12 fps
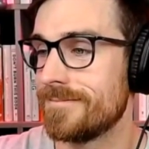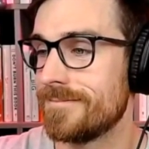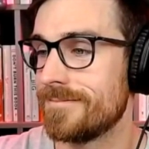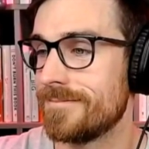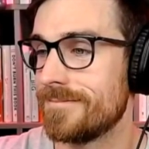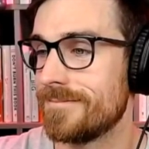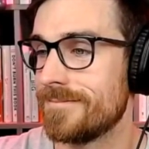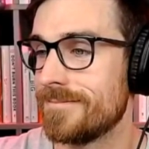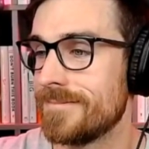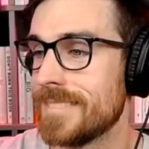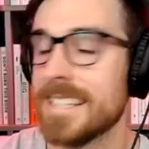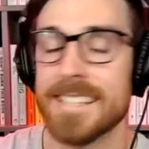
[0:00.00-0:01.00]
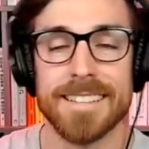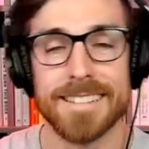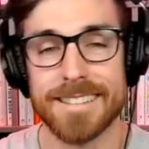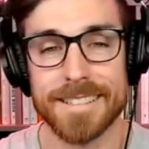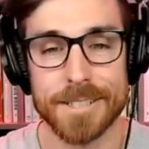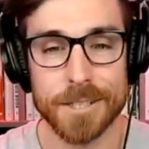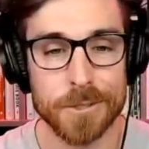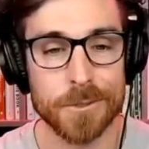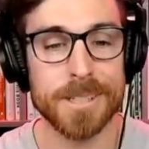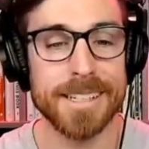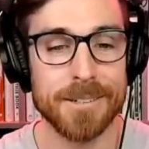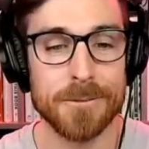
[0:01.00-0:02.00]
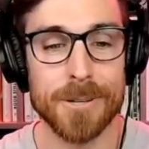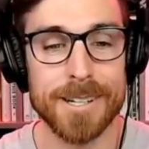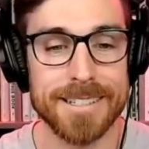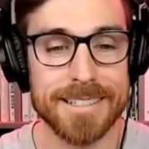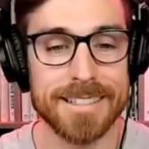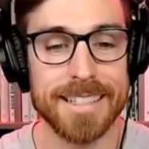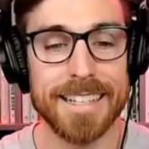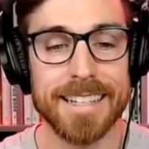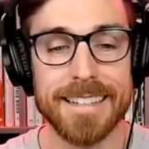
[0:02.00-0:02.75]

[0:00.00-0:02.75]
I need to relax. The degree was the